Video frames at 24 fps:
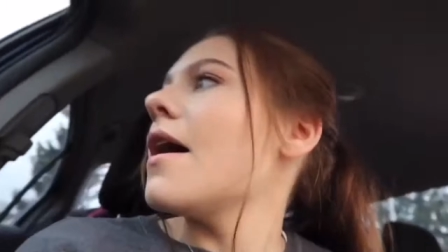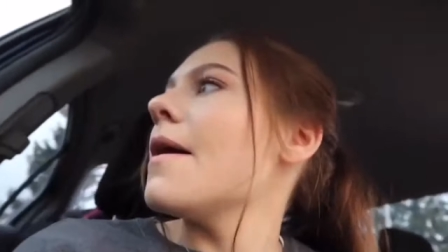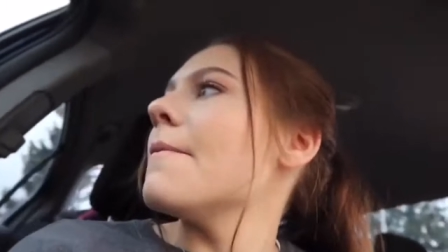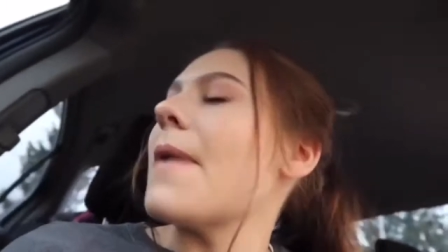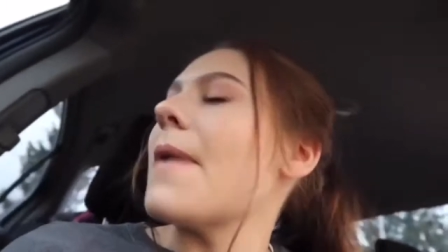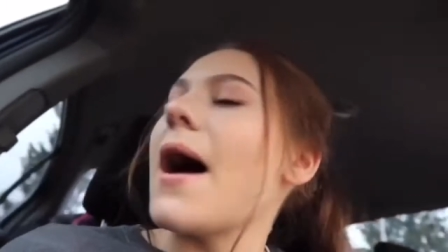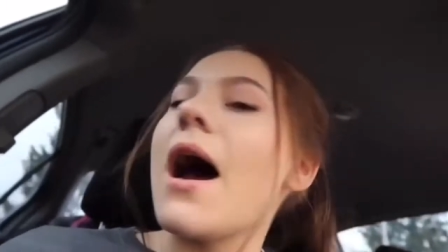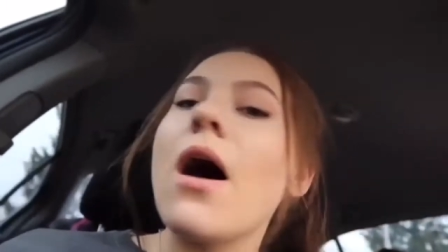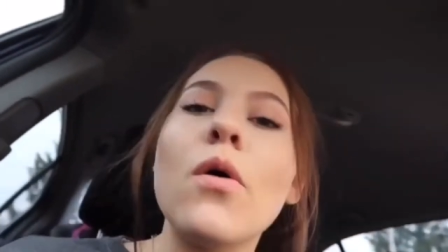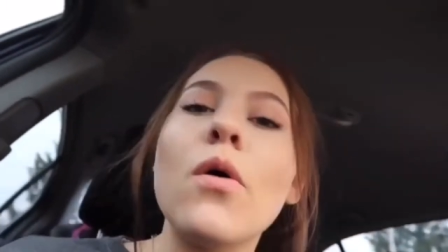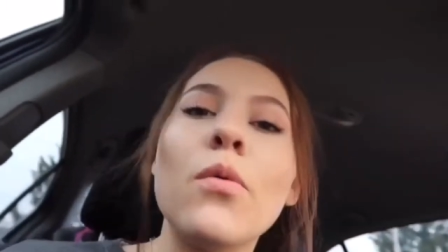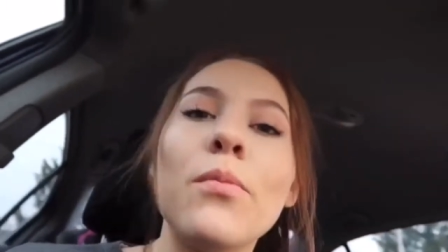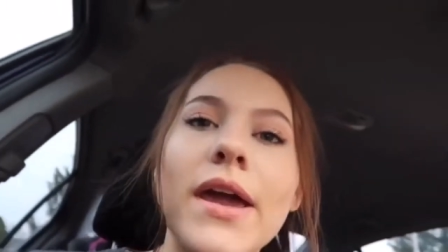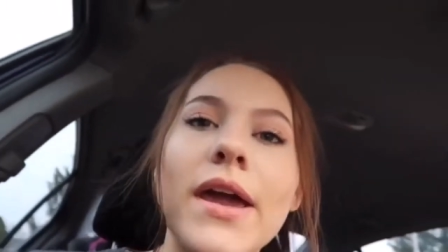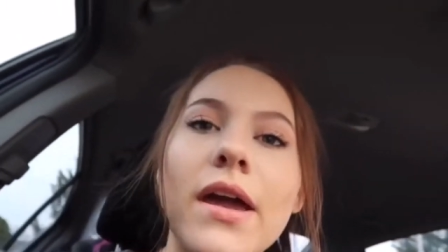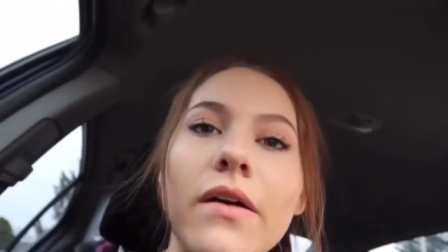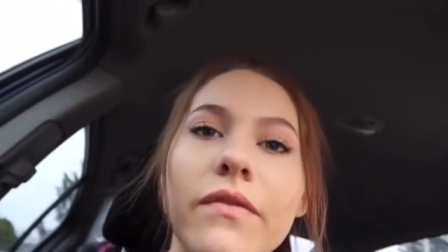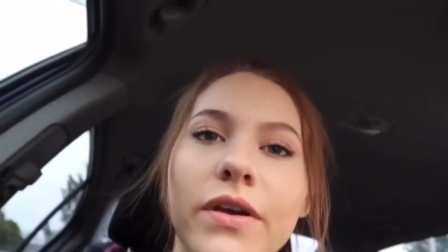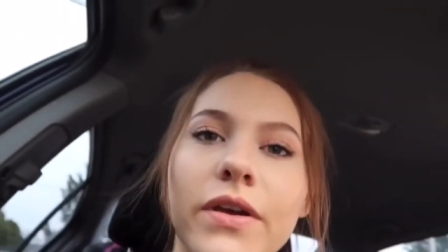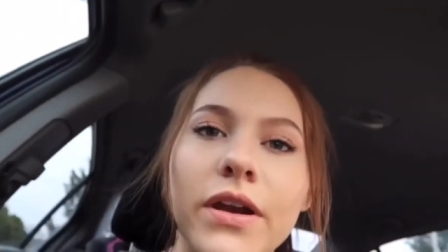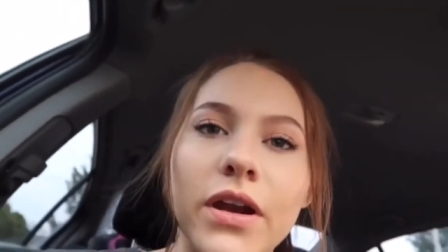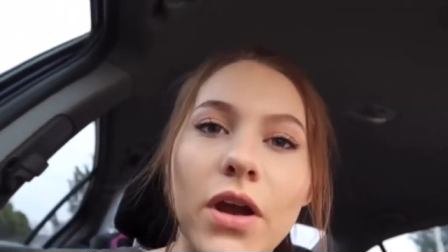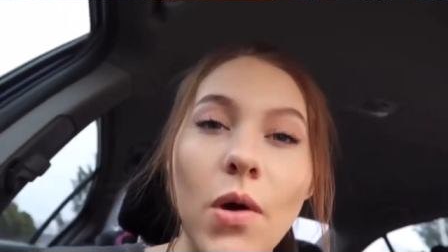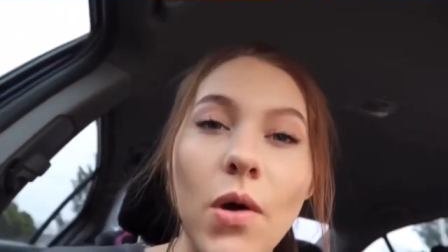Um, I'll
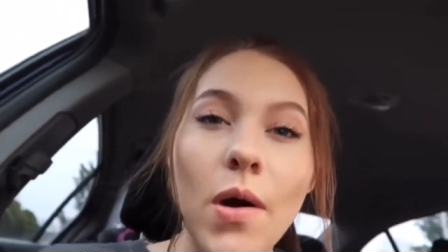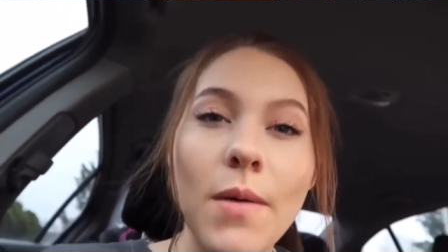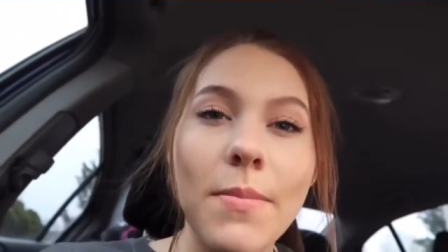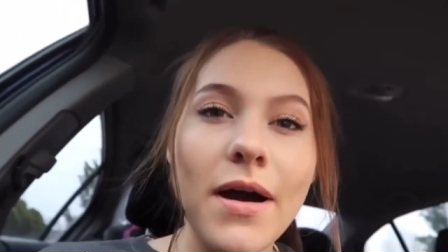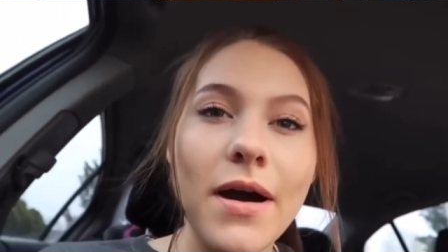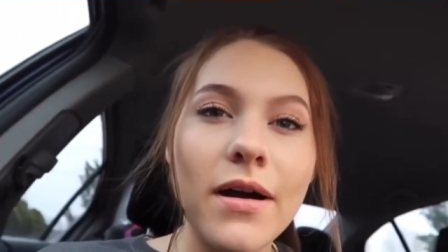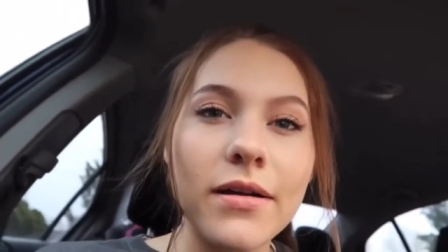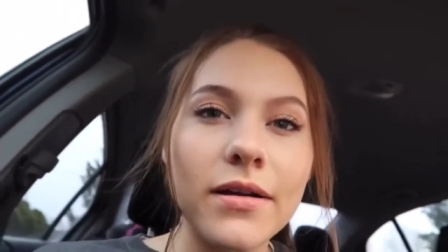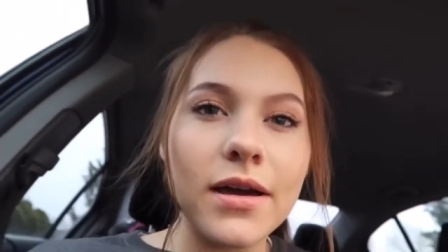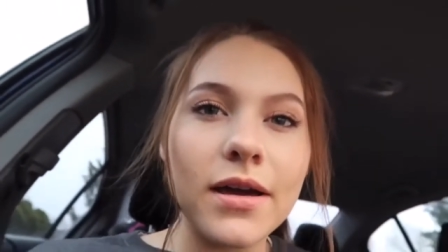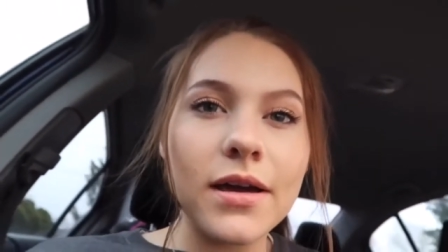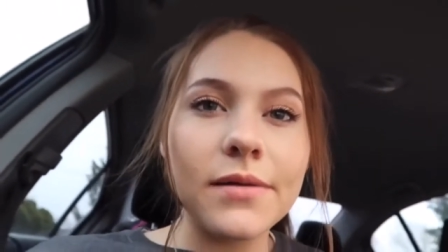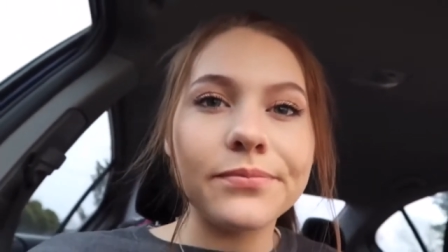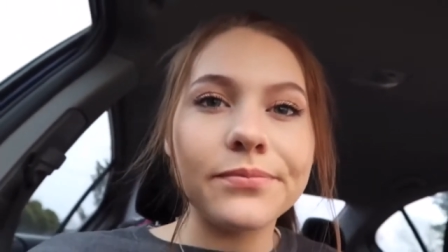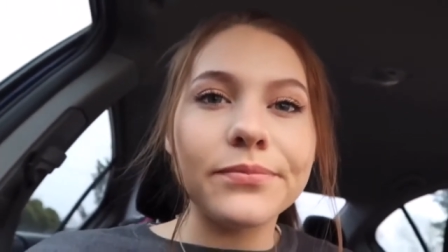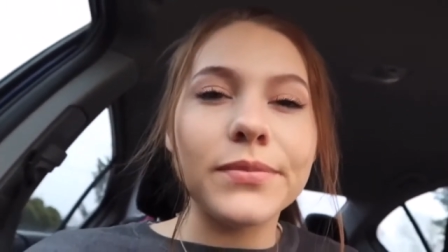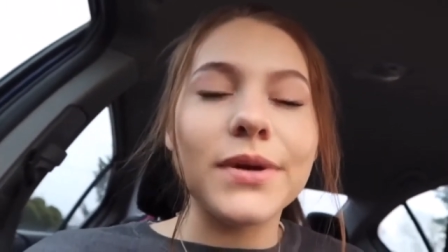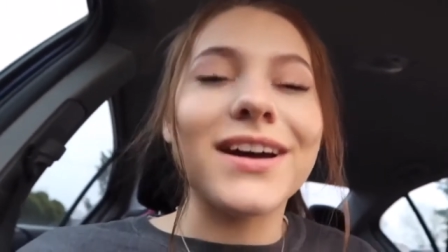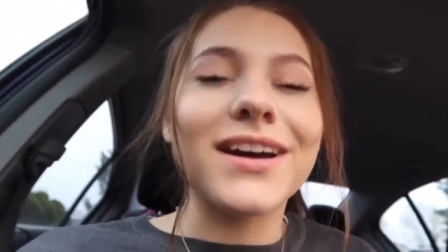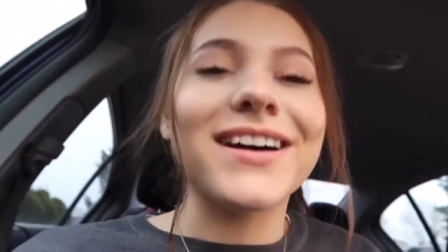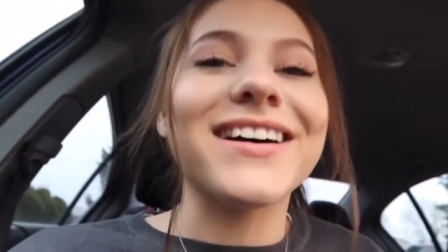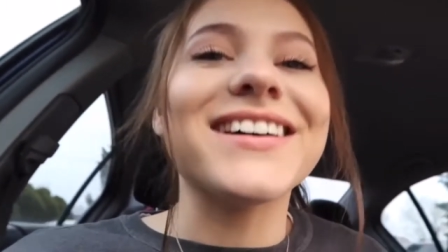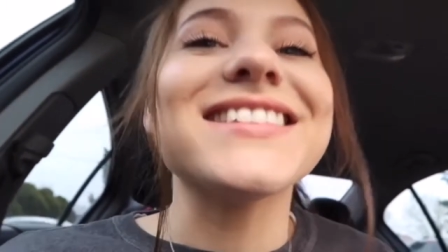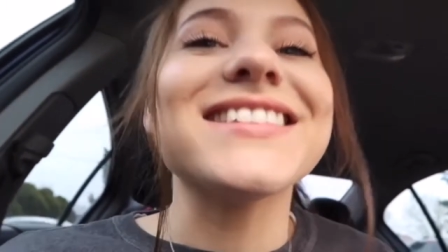make a video about it
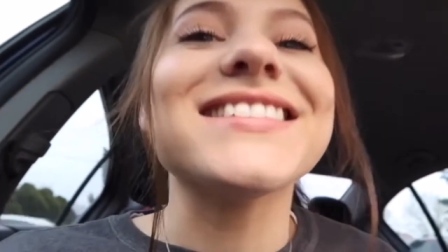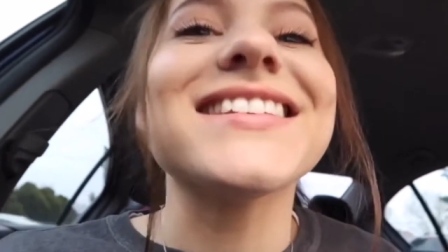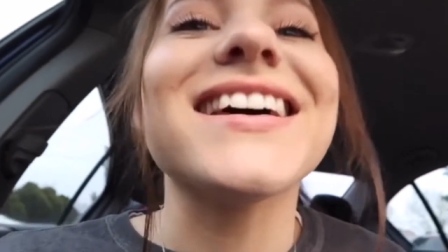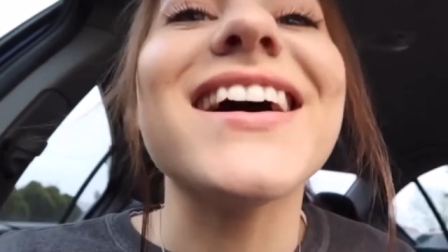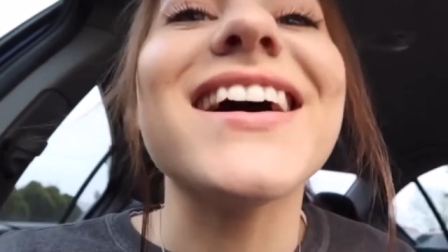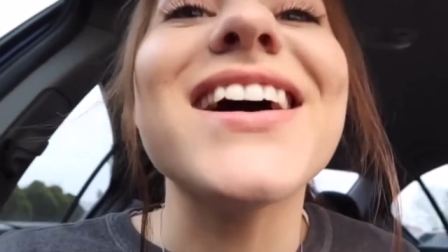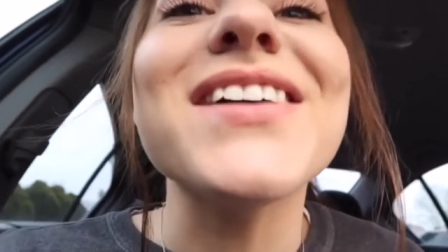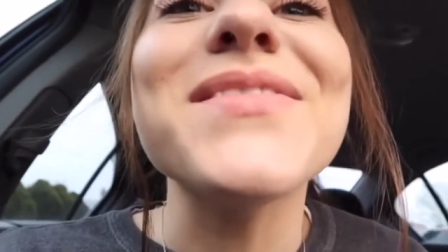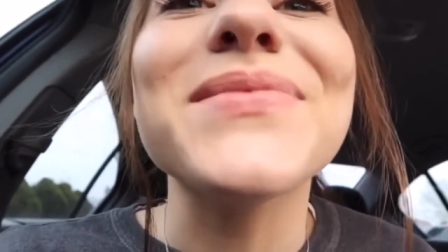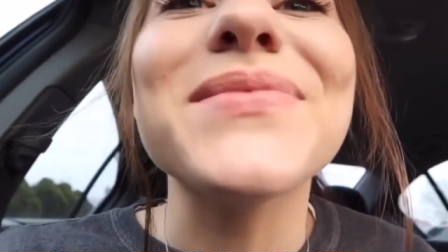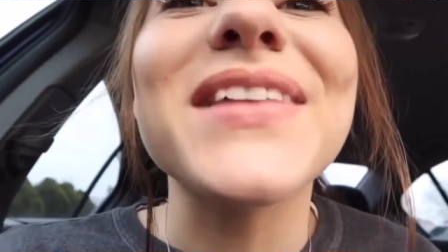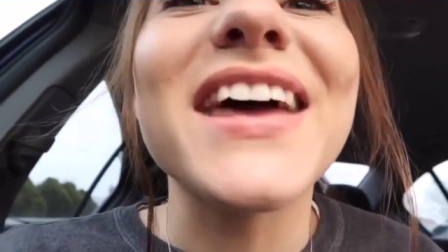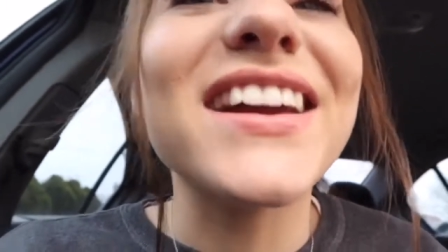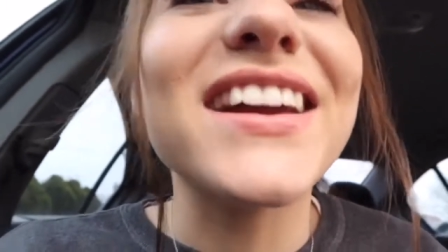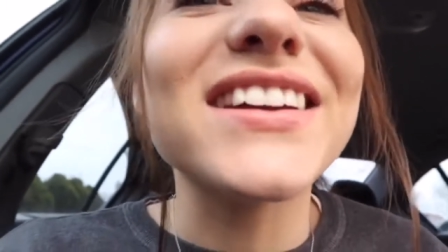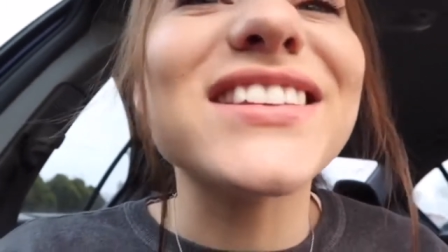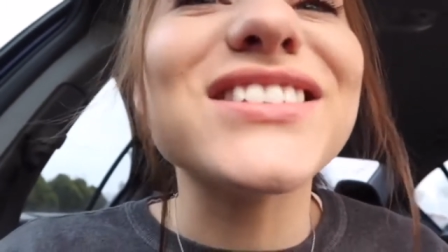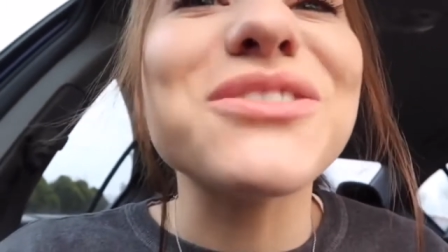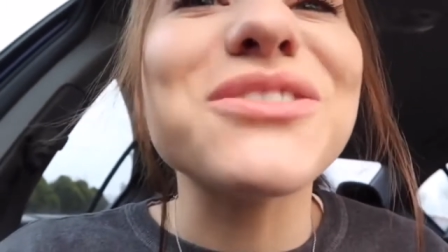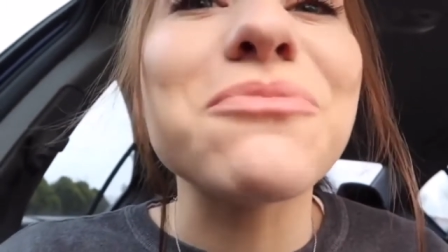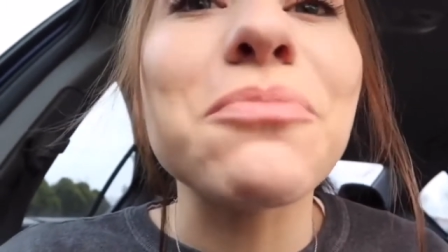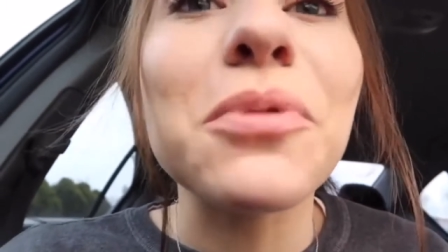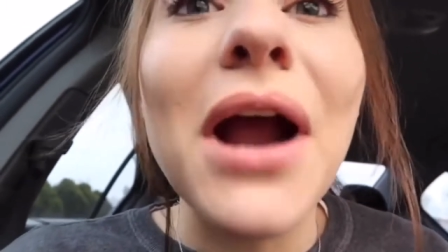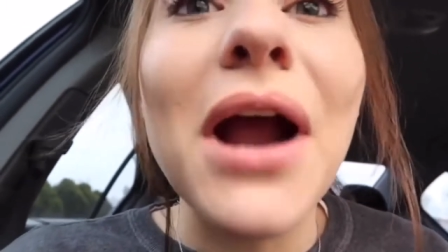because I'm
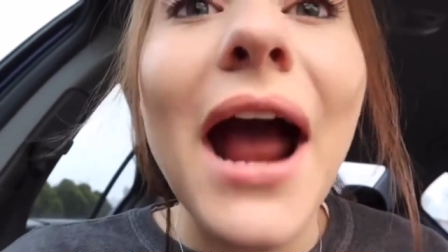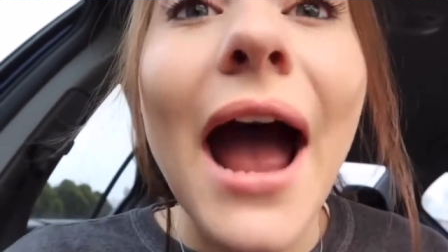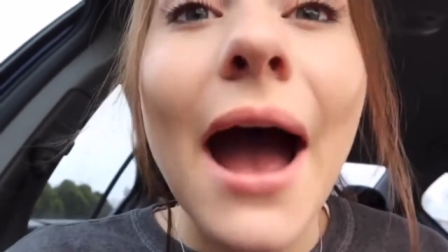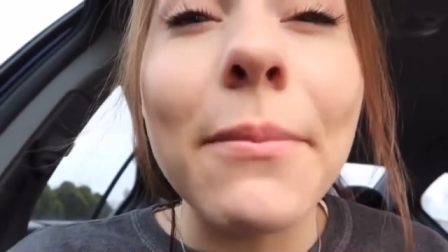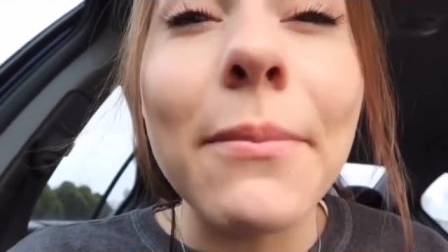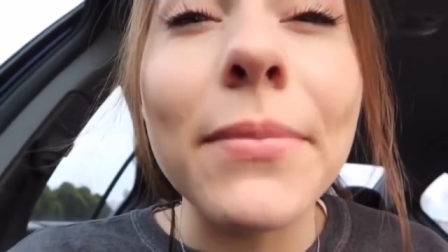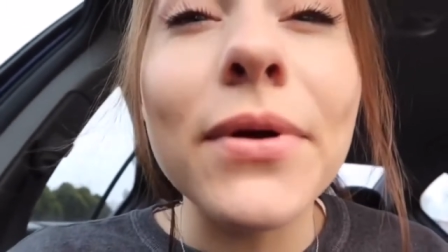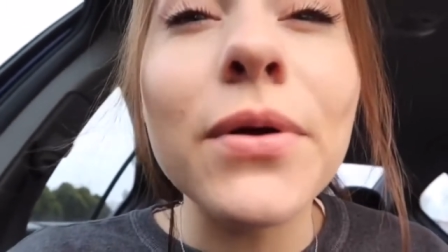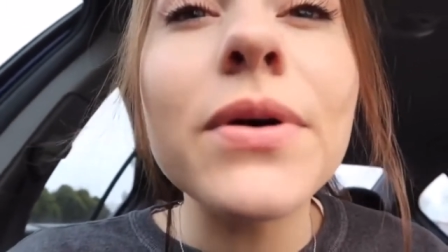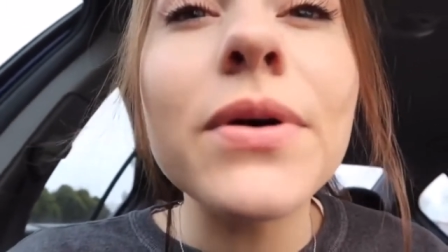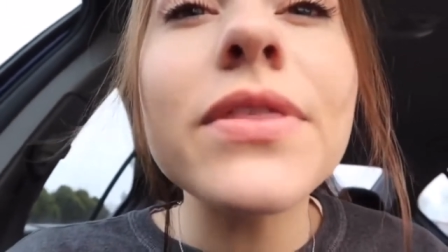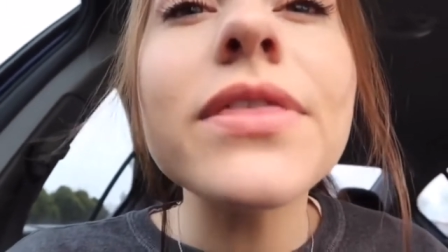like super happy